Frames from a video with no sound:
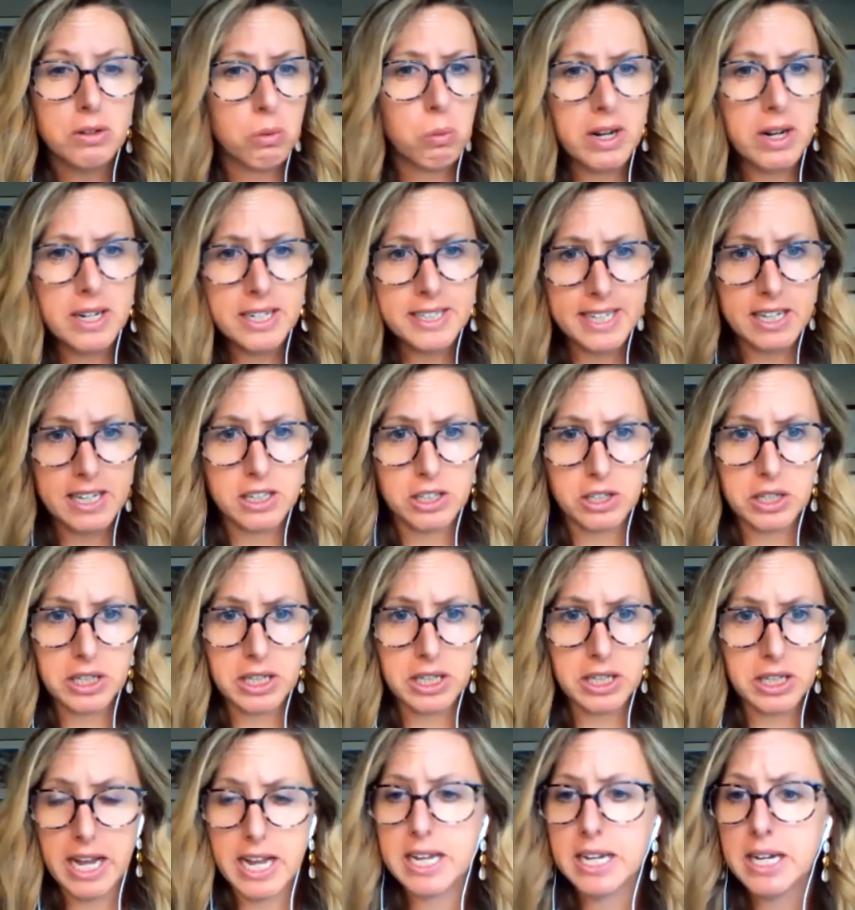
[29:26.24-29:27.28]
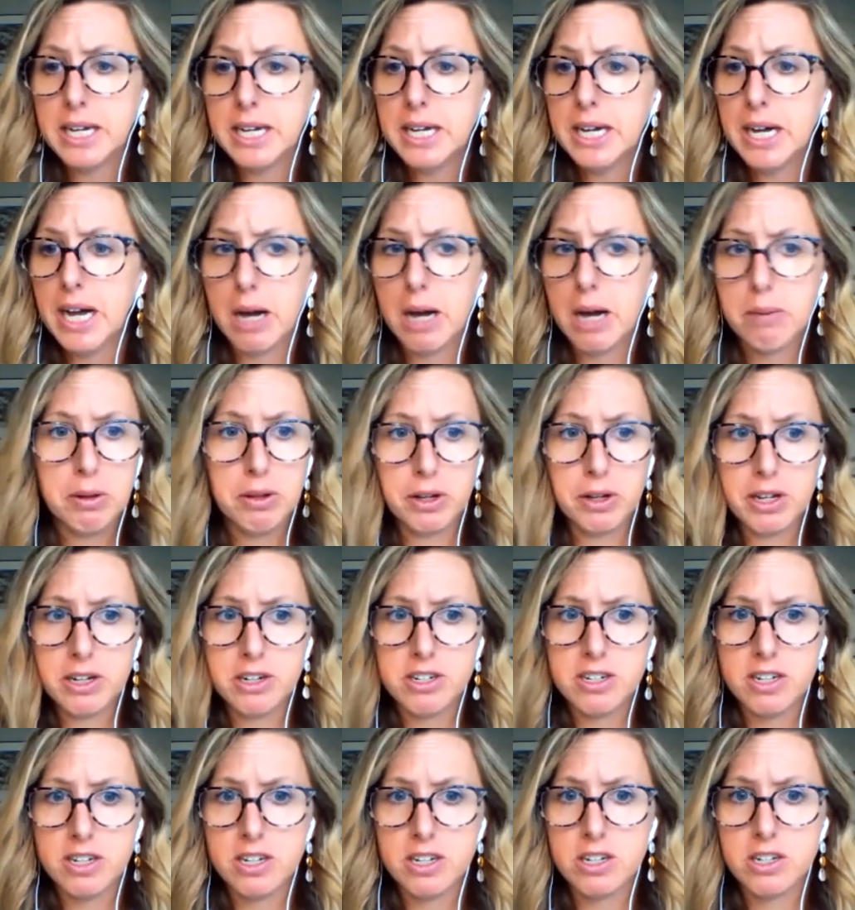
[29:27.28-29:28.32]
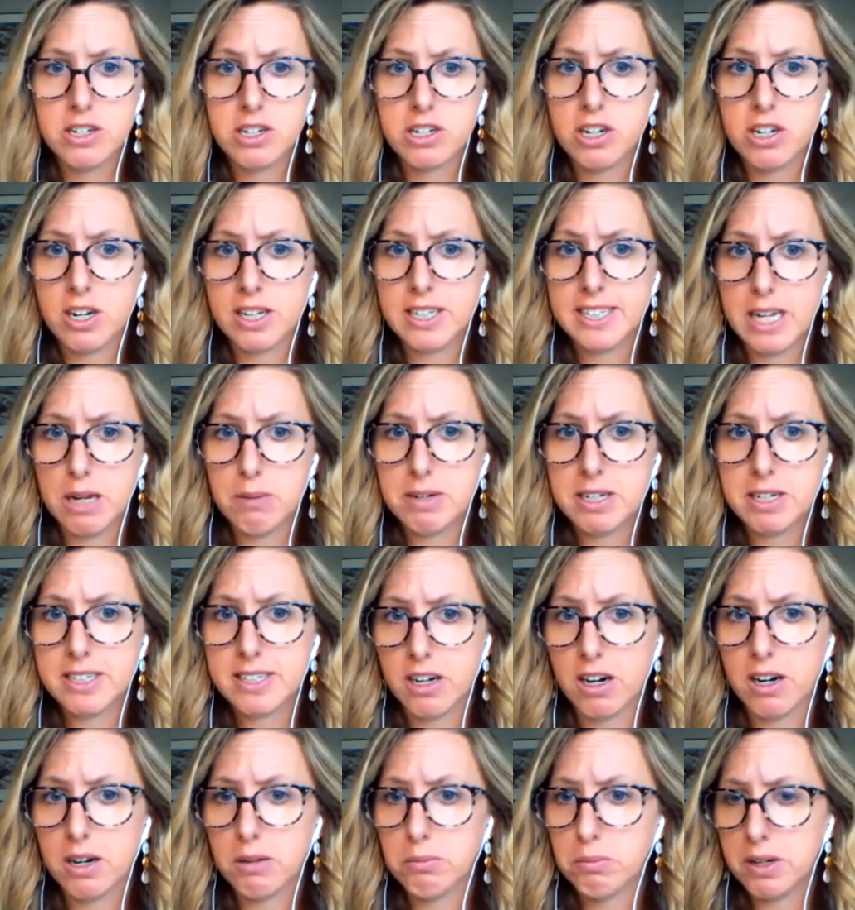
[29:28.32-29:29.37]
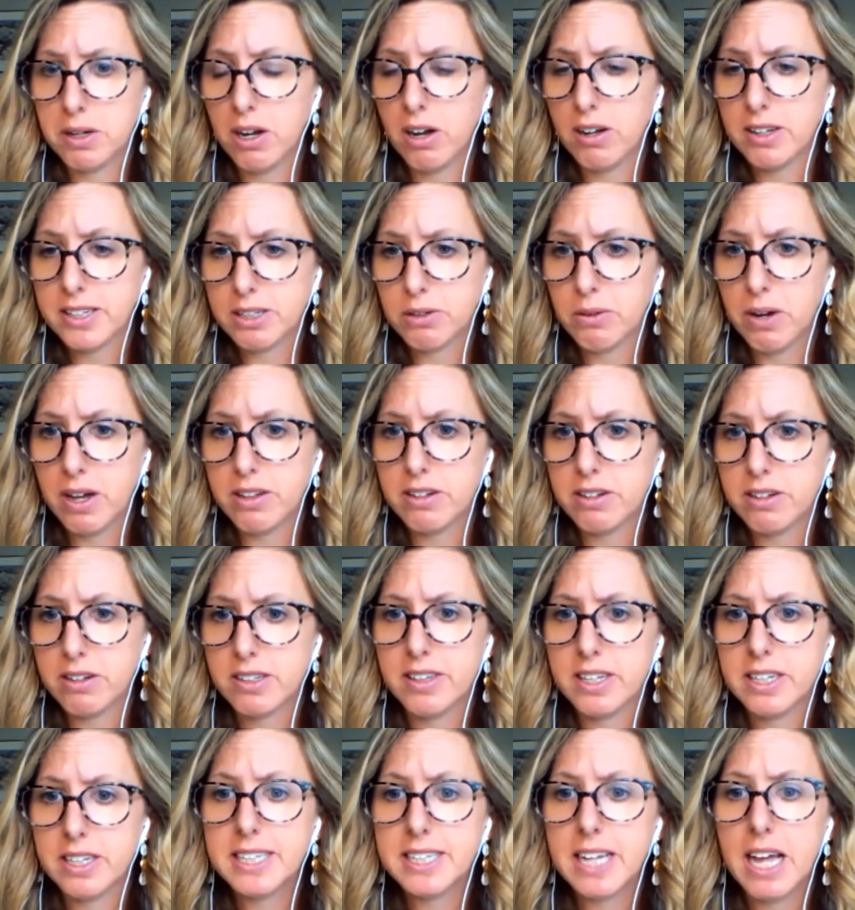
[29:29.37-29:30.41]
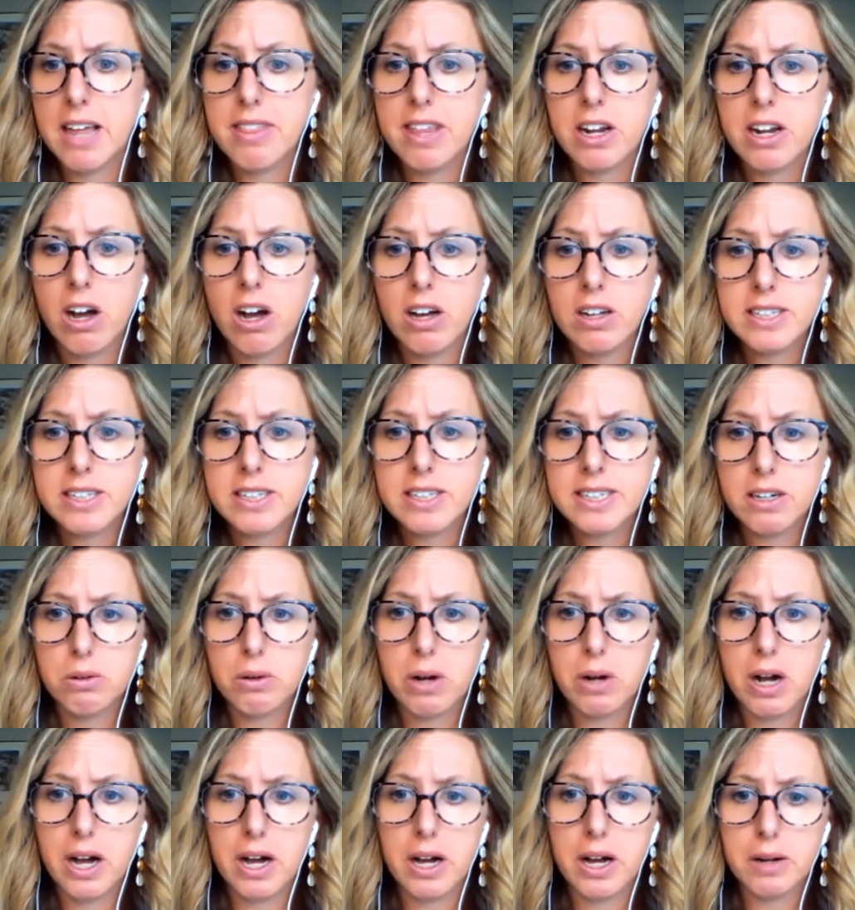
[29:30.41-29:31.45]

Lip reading: what does that look like? I'm looking to John Samet to start, but also others on this. And then also,